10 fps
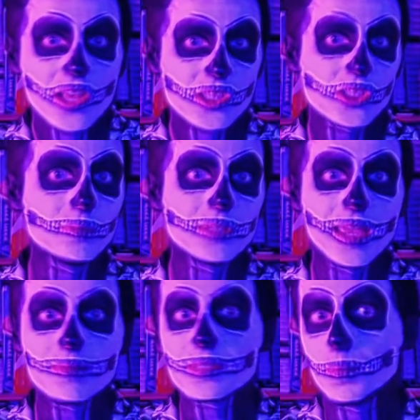
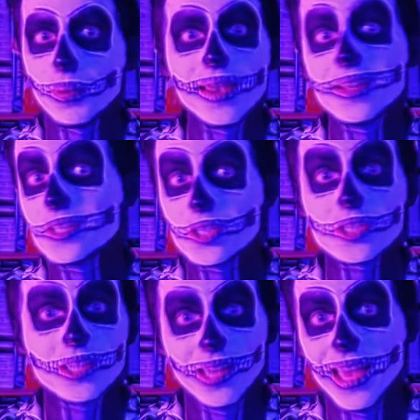Sometimes the planets
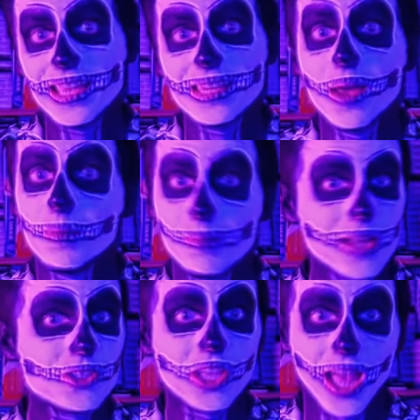just align and
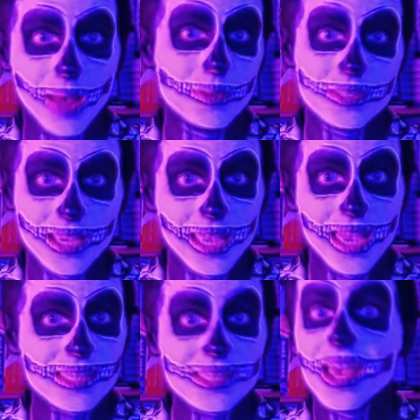magic happens, I
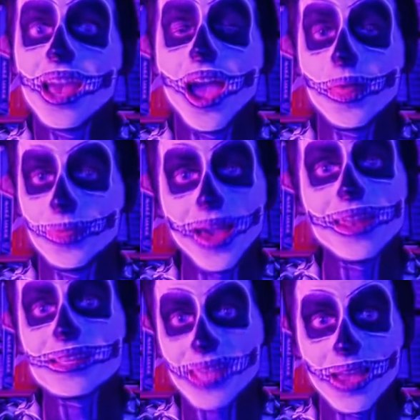guess. And
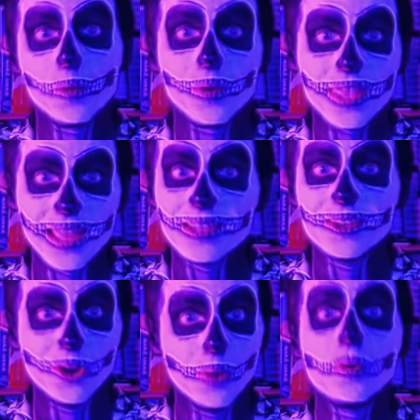that is how we
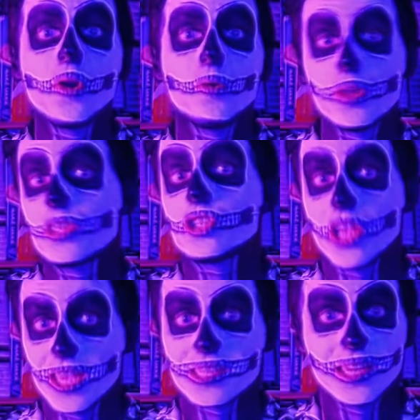ended up with
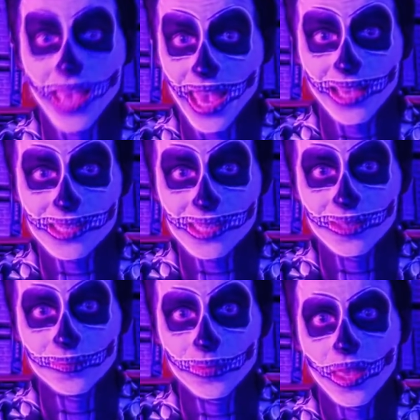Jason X.
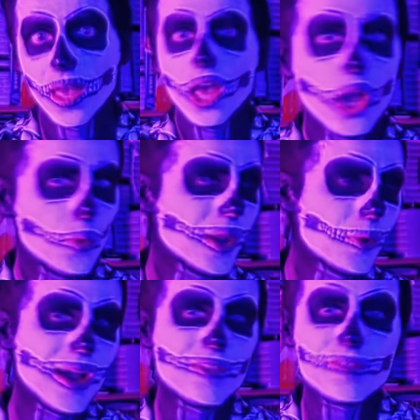Where do
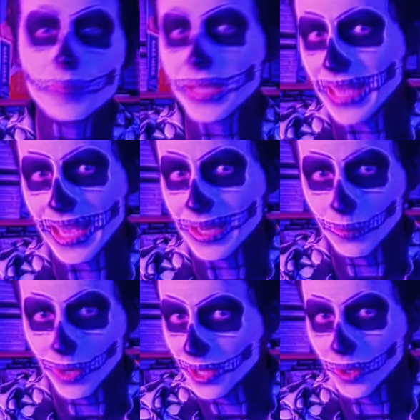I even begin
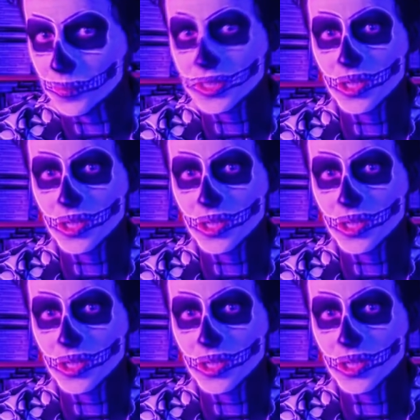when it comes to